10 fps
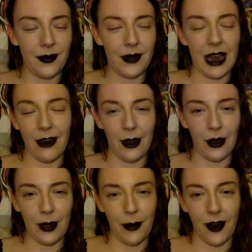
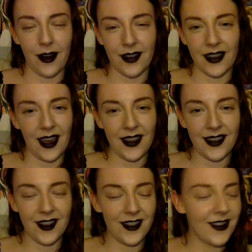karaoke bars and gas
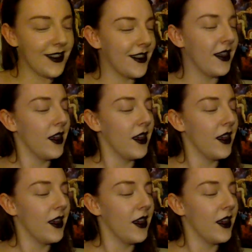stations.